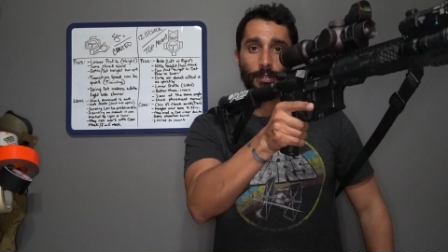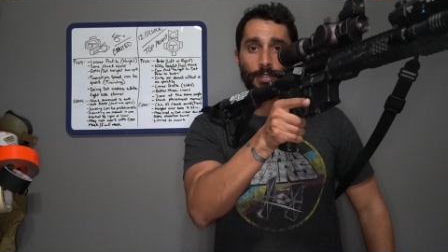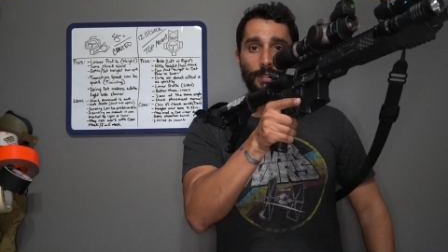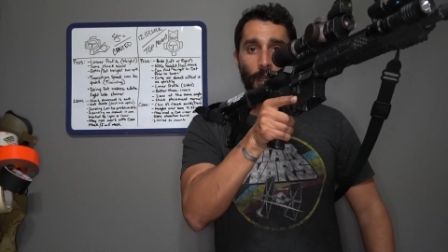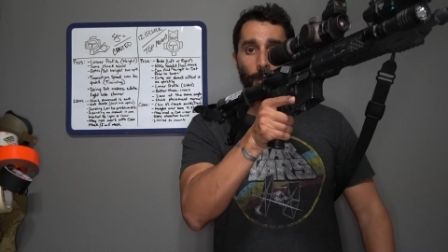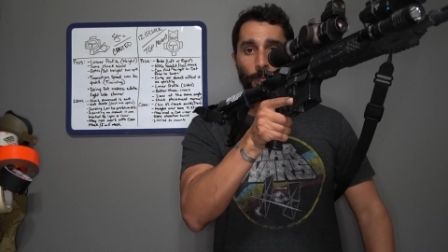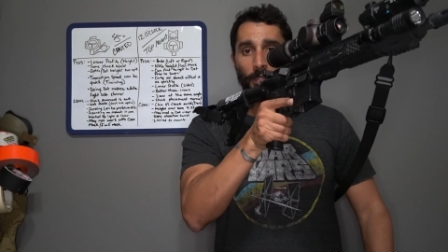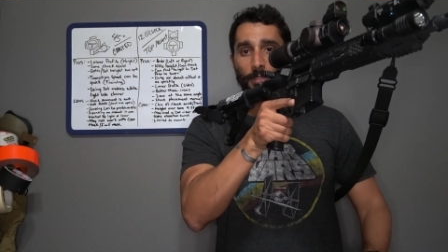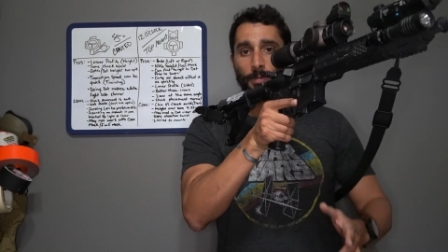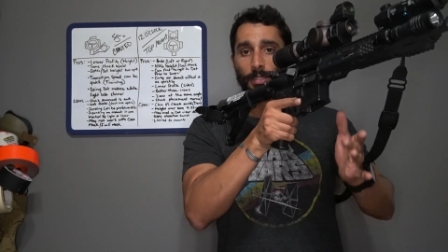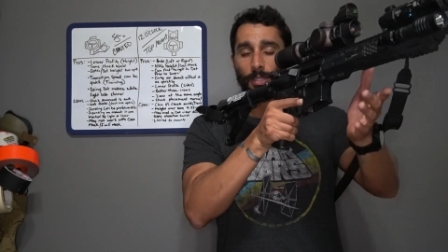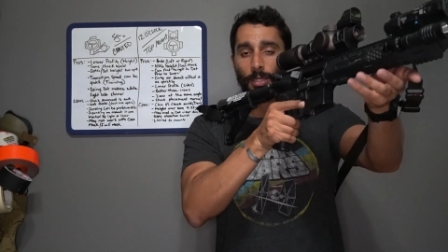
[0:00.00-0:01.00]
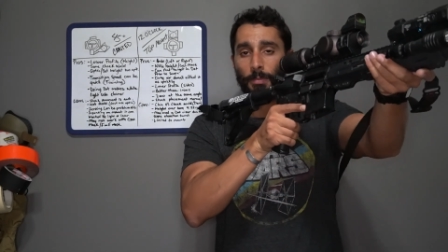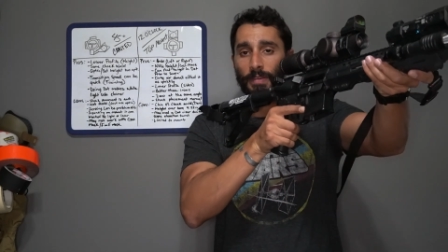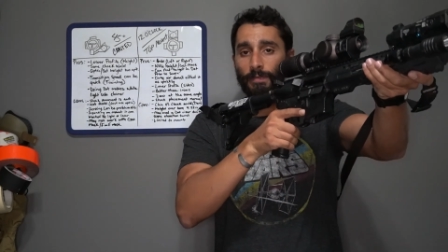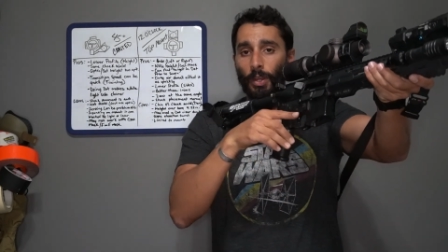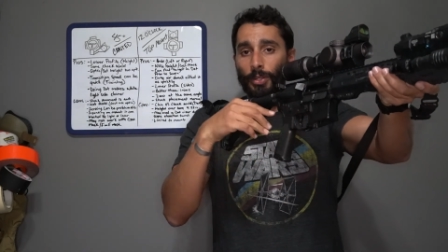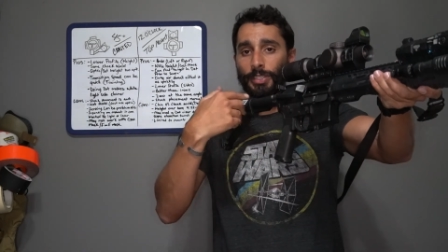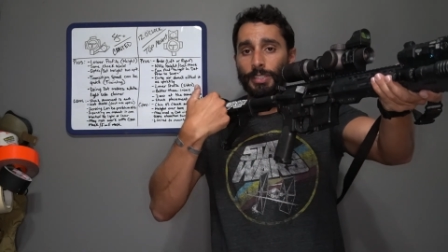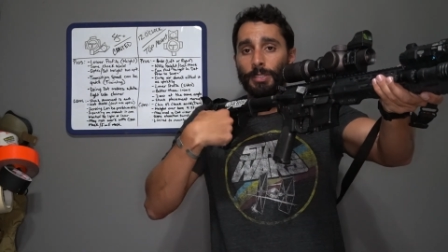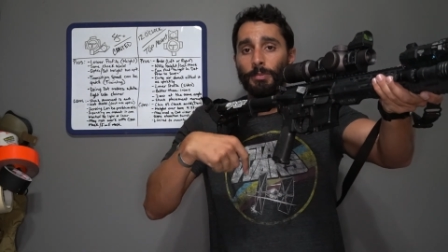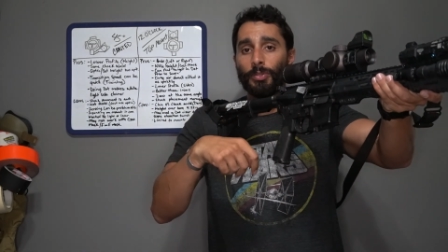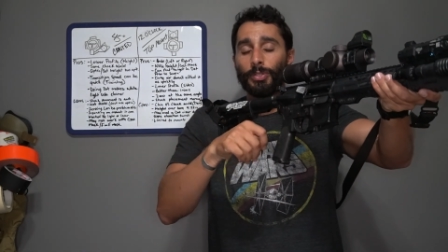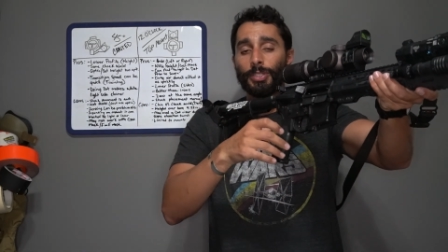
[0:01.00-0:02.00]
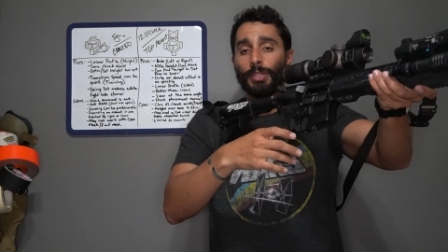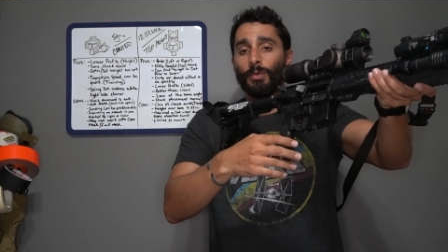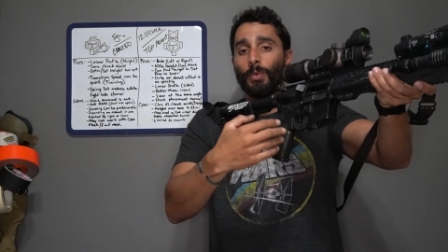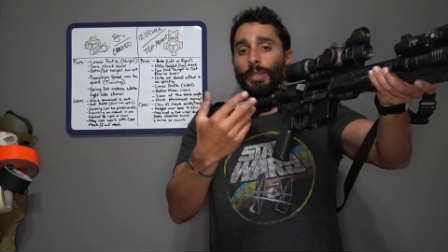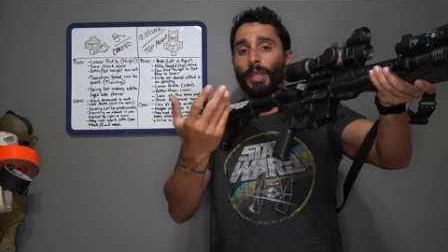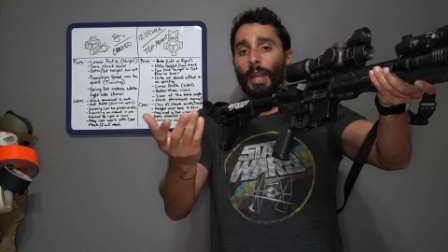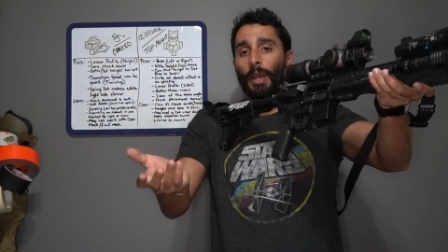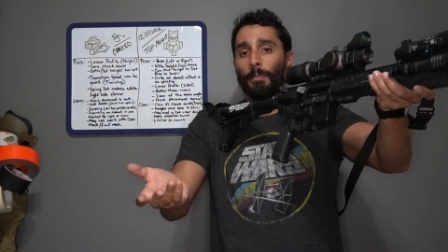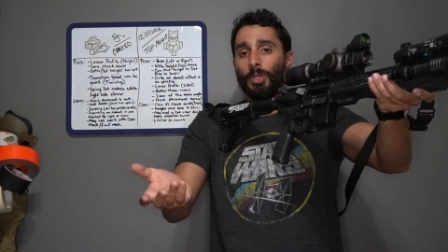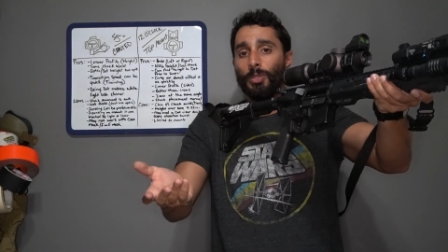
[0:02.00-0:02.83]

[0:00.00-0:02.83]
The stock placement is gonna be very similar to the one that I'm